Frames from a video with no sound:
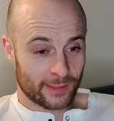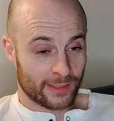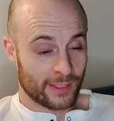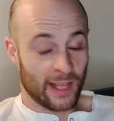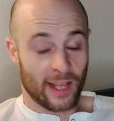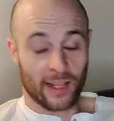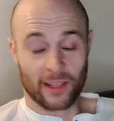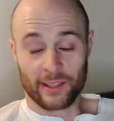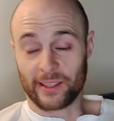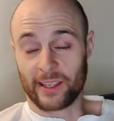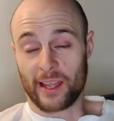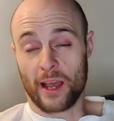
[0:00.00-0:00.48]

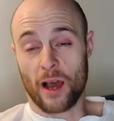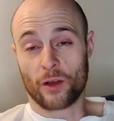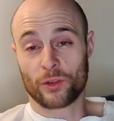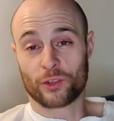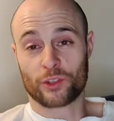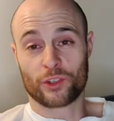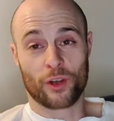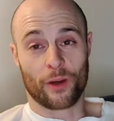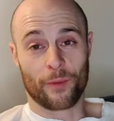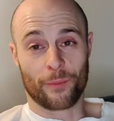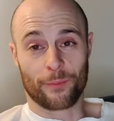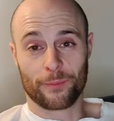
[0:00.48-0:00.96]
tell the
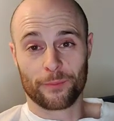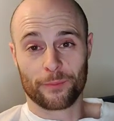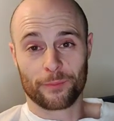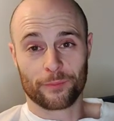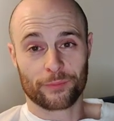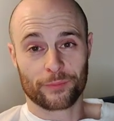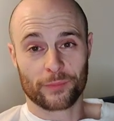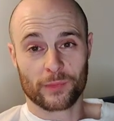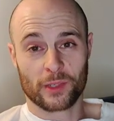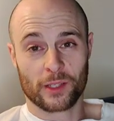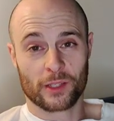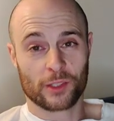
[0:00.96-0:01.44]
outcome.
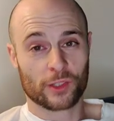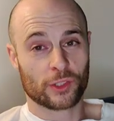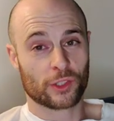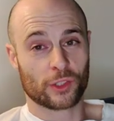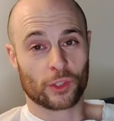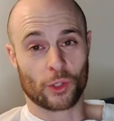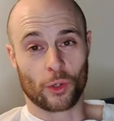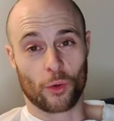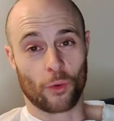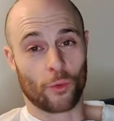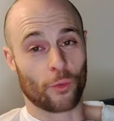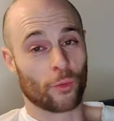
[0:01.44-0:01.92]

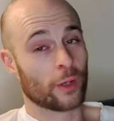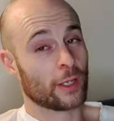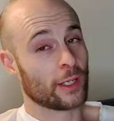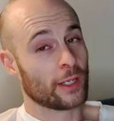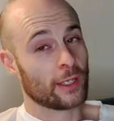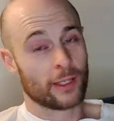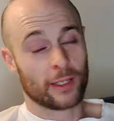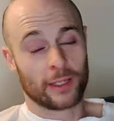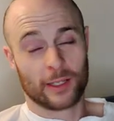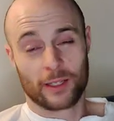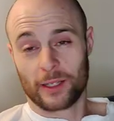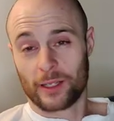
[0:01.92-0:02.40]
So
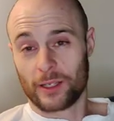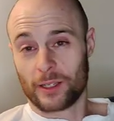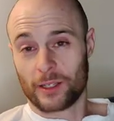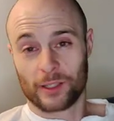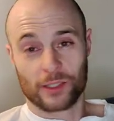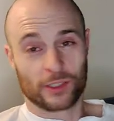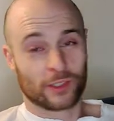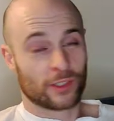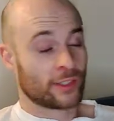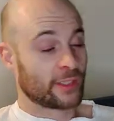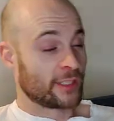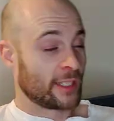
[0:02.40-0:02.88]

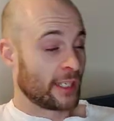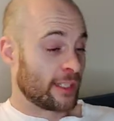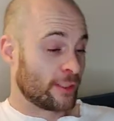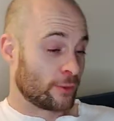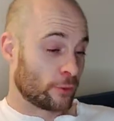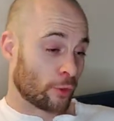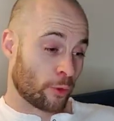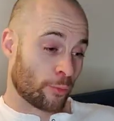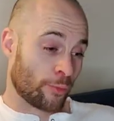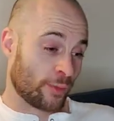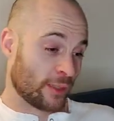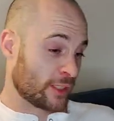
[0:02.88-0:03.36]
he
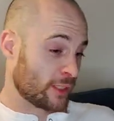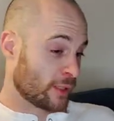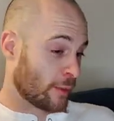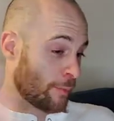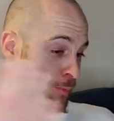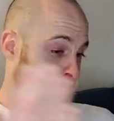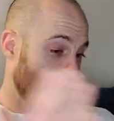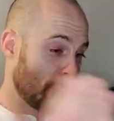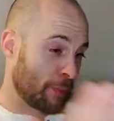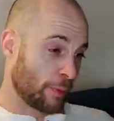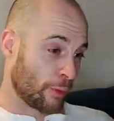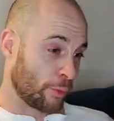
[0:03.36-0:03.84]
told me
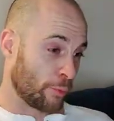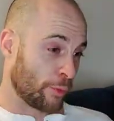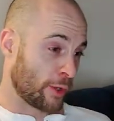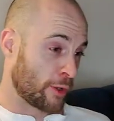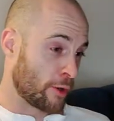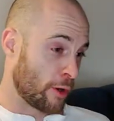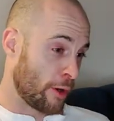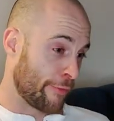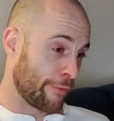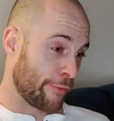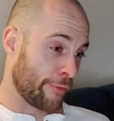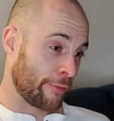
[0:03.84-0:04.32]
some people
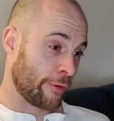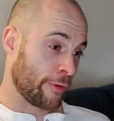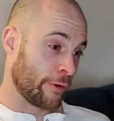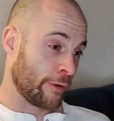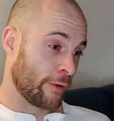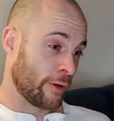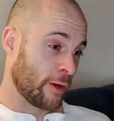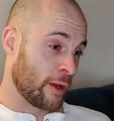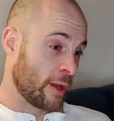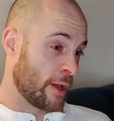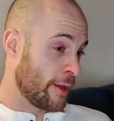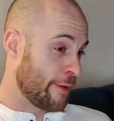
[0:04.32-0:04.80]

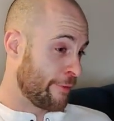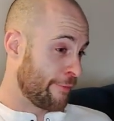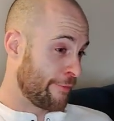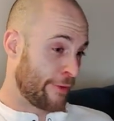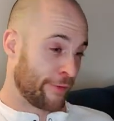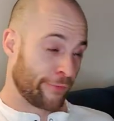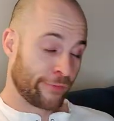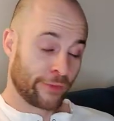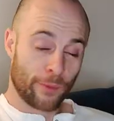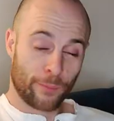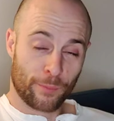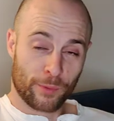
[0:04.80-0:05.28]
recover
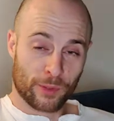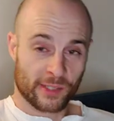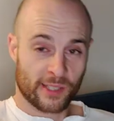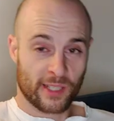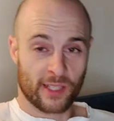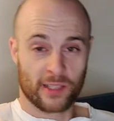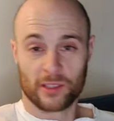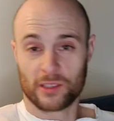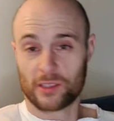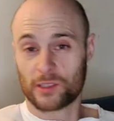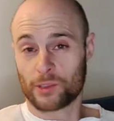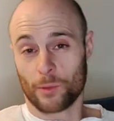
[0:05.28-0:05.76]

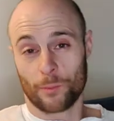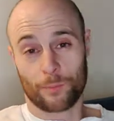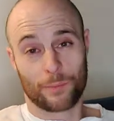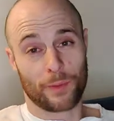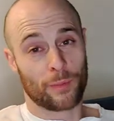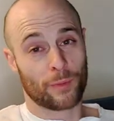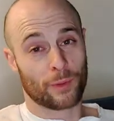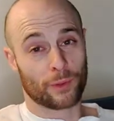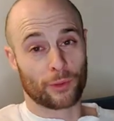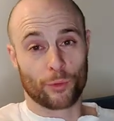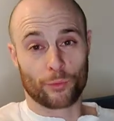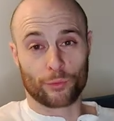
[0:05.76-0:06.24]
50%, some
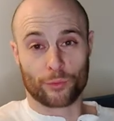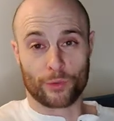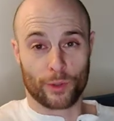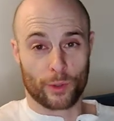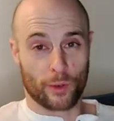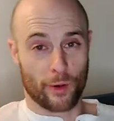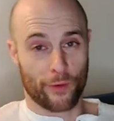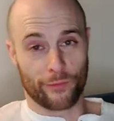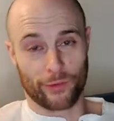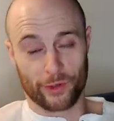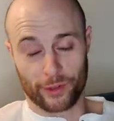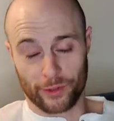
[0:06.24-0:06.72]
people don't
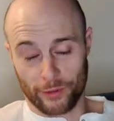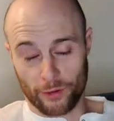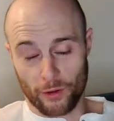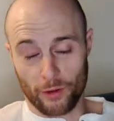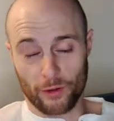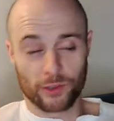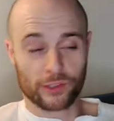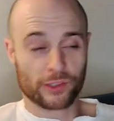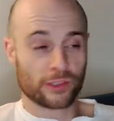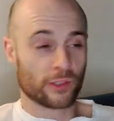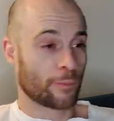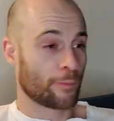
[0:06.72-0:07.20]
recover at
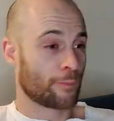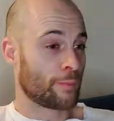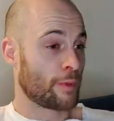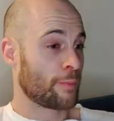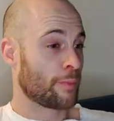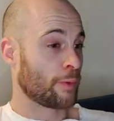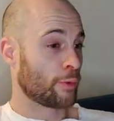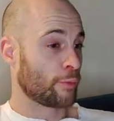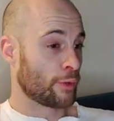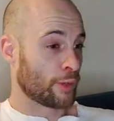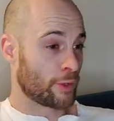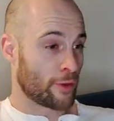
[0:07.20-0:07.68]
all, some
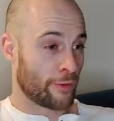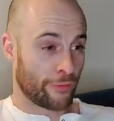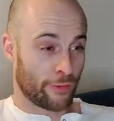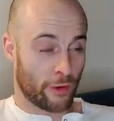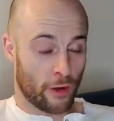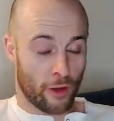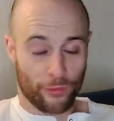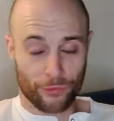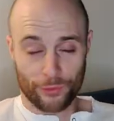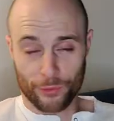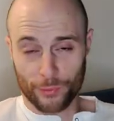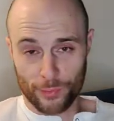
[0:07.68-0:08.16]
people
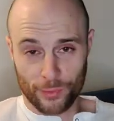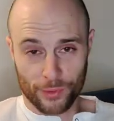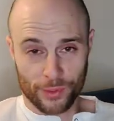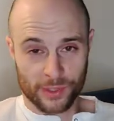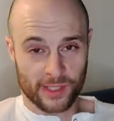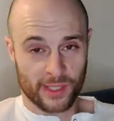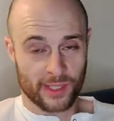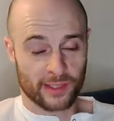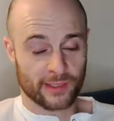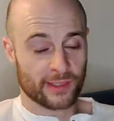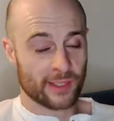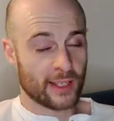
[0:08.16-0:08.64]
recover
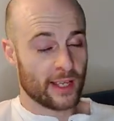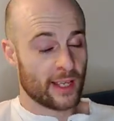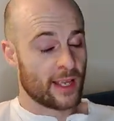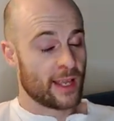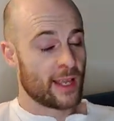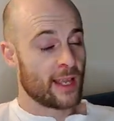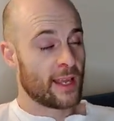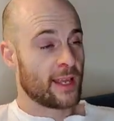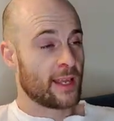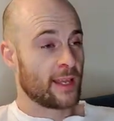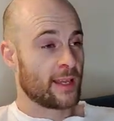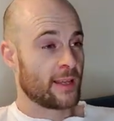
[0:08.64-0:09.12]
100%.
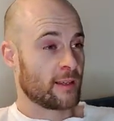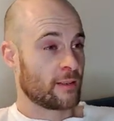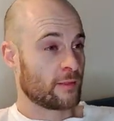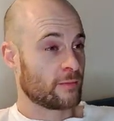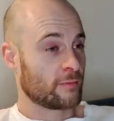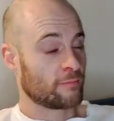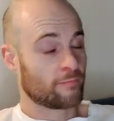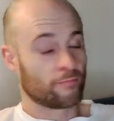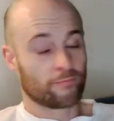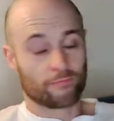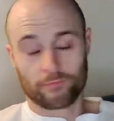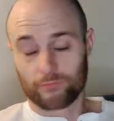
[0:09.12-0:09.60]

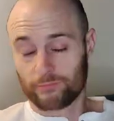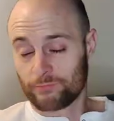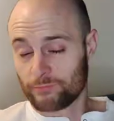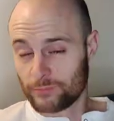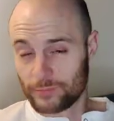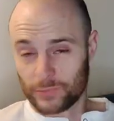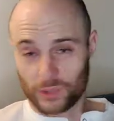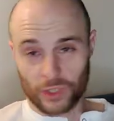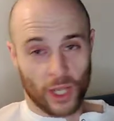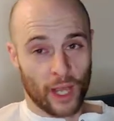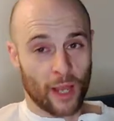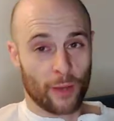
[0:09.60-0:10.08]

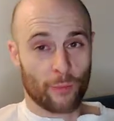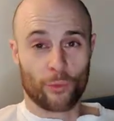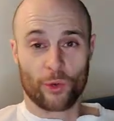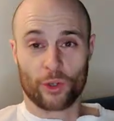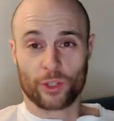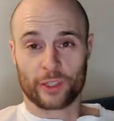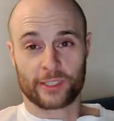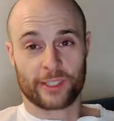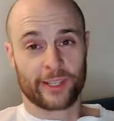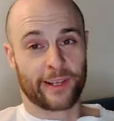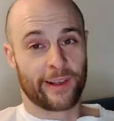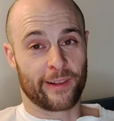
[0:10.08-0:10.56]
Time
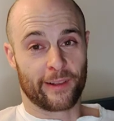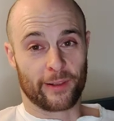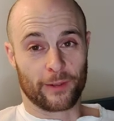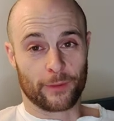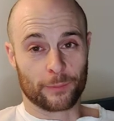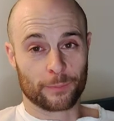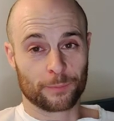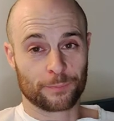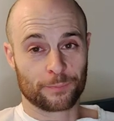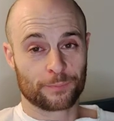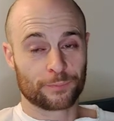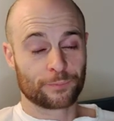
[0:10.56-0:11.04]
will
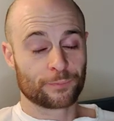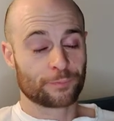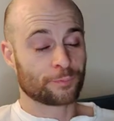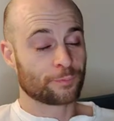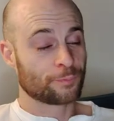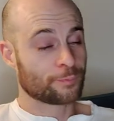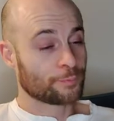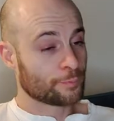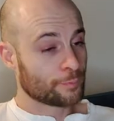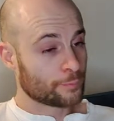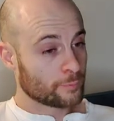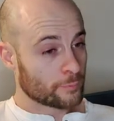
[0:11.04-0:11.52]
tell.
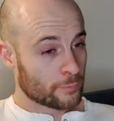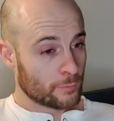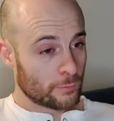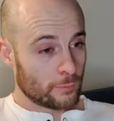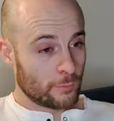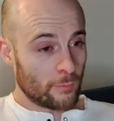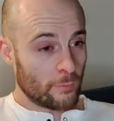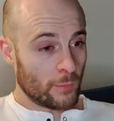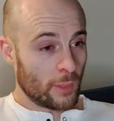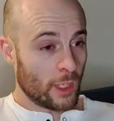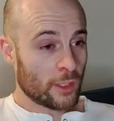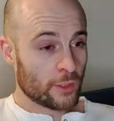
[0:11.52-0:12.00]

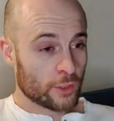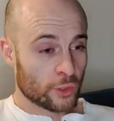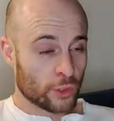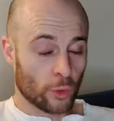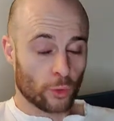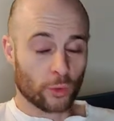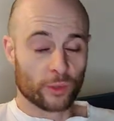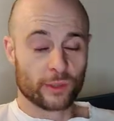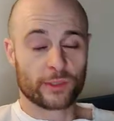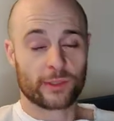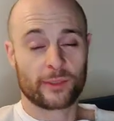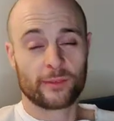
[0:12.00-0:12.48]

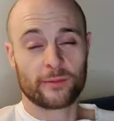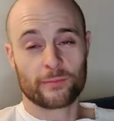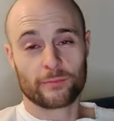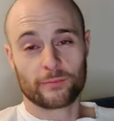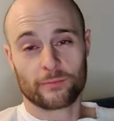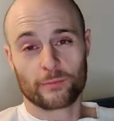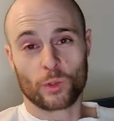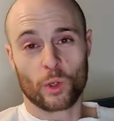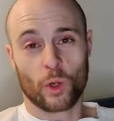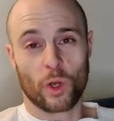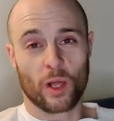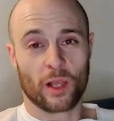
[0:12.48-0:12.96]
So
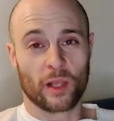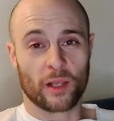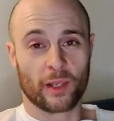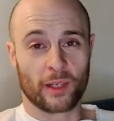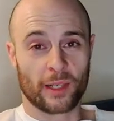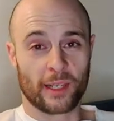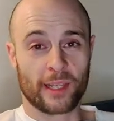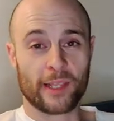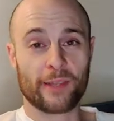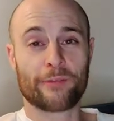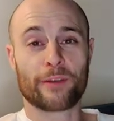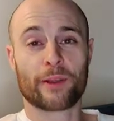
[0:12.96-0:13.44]

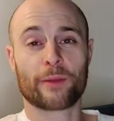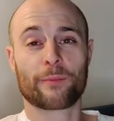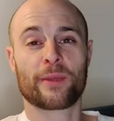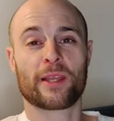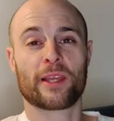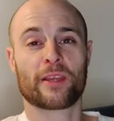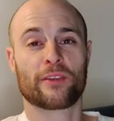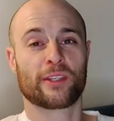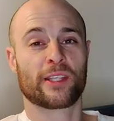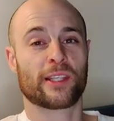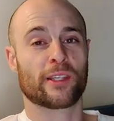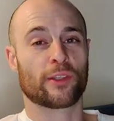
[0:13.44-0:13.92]
leaving
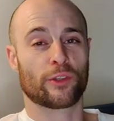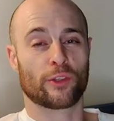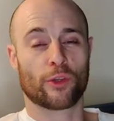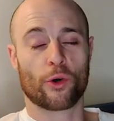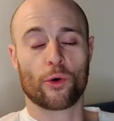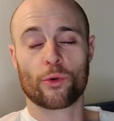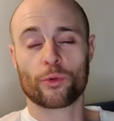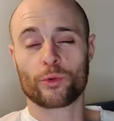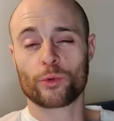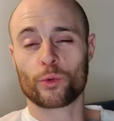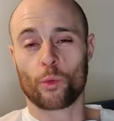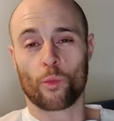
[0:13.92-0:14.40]
me in the
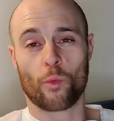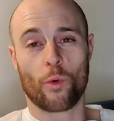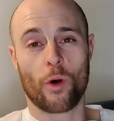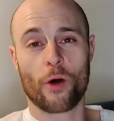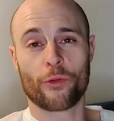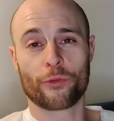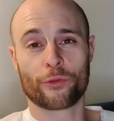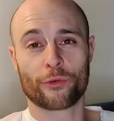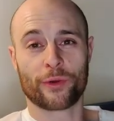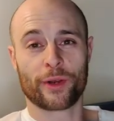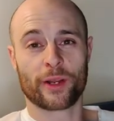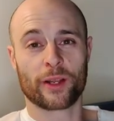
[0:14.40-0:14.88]
unknown,
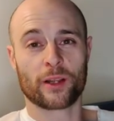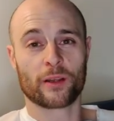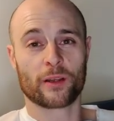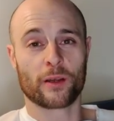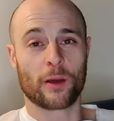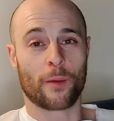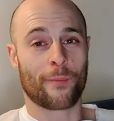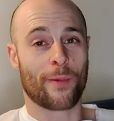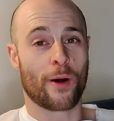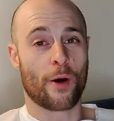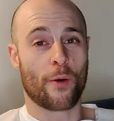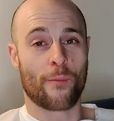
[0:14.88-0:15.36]

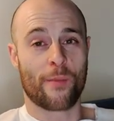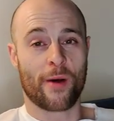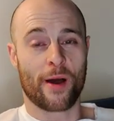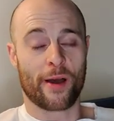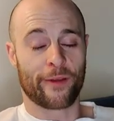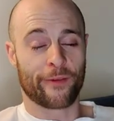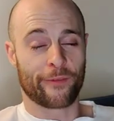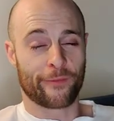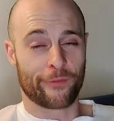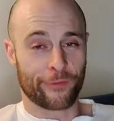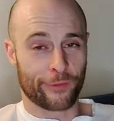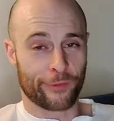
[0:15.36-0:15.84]
wondering about my